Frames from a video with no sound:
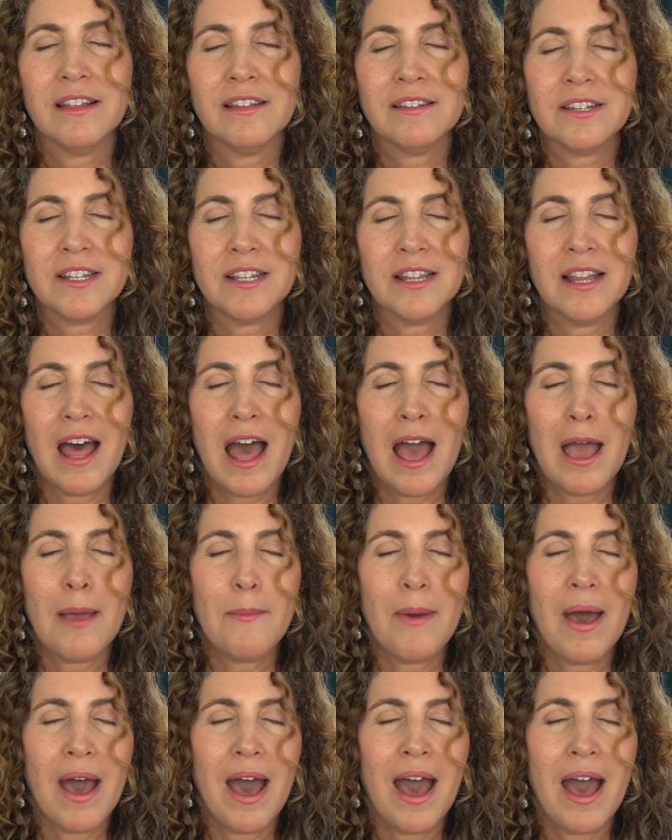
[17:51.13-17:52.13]
to lie
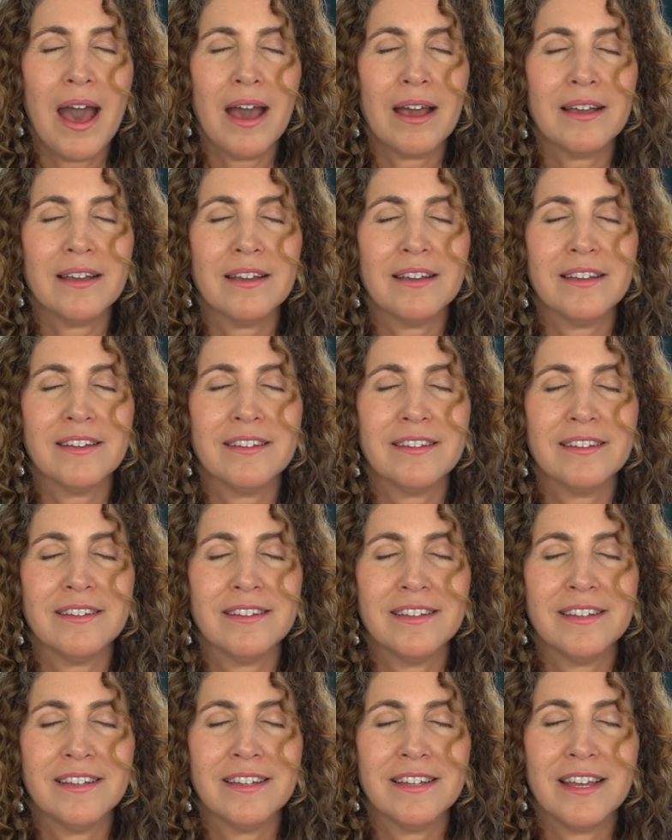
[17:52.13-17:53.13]
back
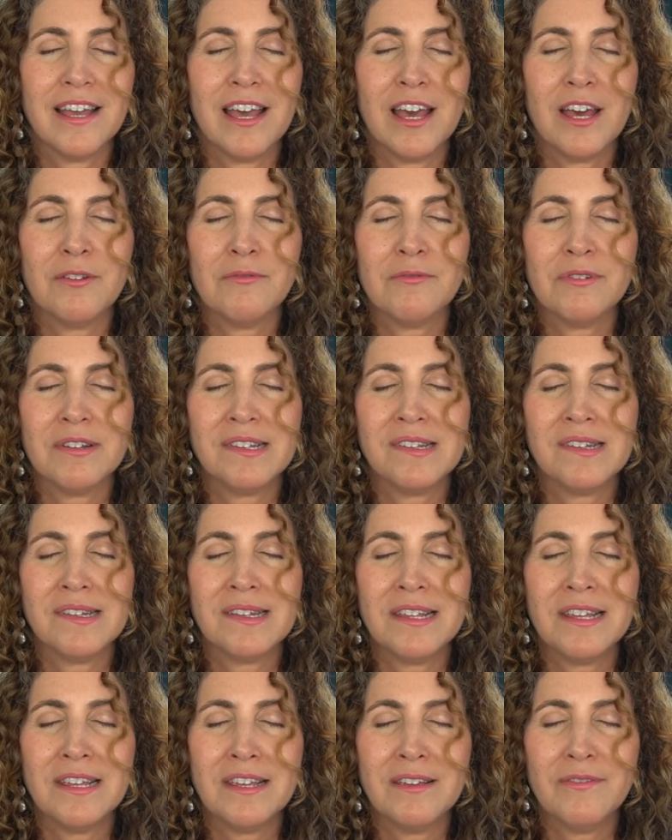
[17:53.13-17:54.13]
and
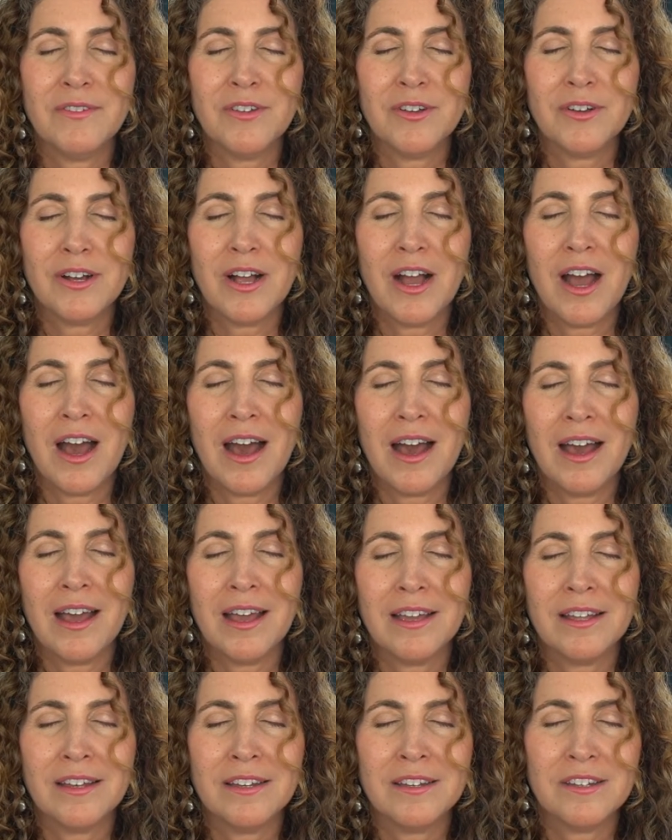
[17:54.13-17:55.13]
receive your
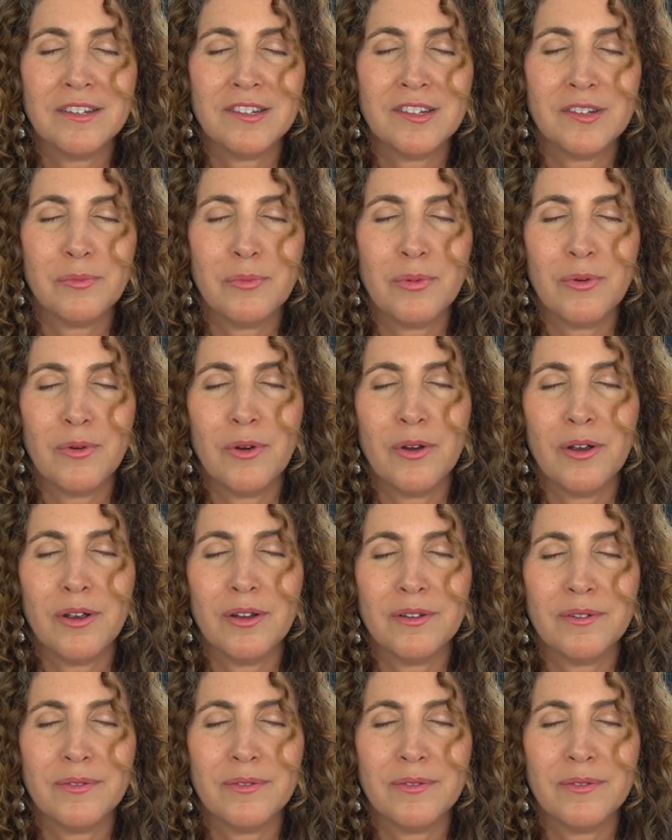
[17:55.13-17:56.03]
kind support,